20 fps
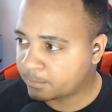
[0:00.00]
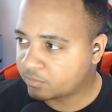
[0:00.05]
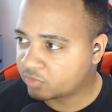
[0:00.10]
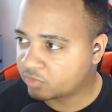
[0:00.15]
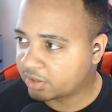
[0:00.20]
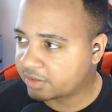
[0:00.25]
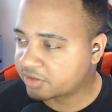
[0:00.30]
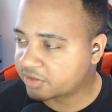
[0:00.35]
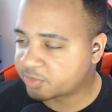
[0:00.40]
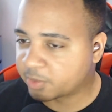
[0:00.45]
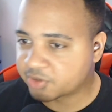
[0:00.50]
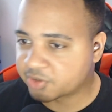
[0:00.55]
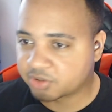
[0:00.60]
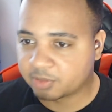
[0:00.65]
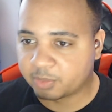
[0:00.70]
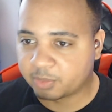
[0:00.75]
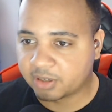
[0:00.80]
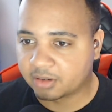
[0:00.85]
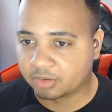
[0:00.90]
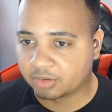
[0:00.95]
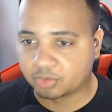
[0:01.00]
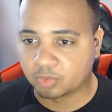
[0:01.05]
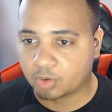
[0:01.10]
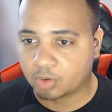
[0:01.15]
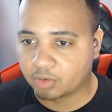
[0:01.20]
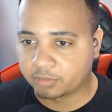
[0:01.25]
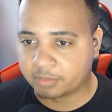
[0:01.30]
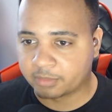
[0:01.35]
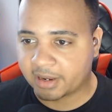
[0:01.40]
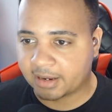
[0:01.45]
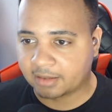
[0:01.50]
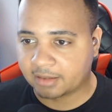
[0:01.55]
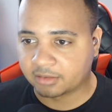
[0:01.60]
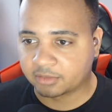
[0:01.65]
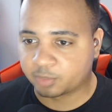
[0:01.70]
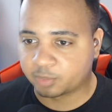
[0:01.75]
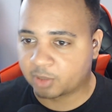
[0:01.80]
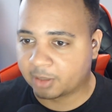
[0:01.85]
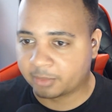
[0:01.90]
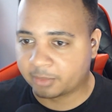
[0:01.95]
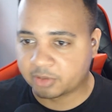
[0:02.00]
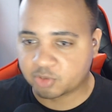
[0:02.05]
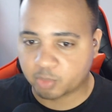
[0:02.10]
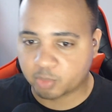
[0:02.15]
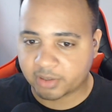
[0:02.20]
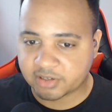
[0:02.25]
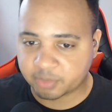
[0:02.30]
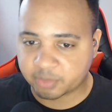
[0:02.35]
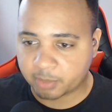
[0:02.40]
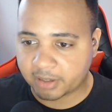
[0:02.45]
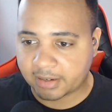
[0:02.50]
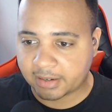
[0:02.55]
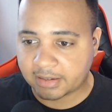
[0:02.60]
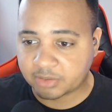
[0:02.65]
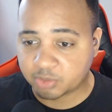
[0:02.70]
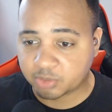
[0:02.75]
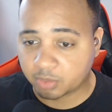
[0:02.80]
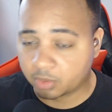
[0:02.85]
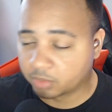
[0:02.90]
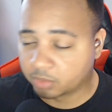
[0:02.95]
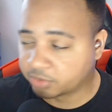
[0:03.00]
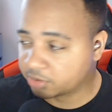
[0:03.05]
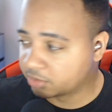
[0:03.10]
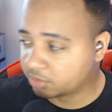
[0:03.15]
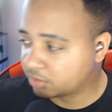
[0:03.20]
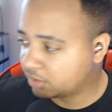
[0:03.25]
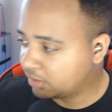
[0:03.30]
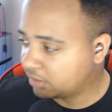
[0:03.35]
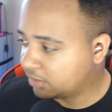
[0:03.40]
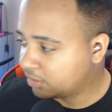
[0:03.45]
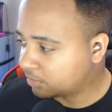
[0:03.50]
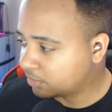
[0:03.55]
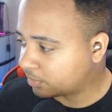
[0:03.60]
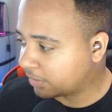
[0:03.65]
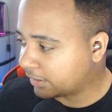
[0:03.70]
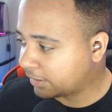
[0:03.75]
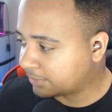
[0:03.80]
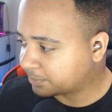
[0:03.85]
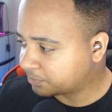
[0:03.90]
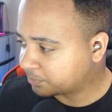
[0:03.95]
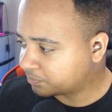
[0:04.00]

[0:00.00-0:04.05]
And especially being a grown man, probably twice my age or older, right?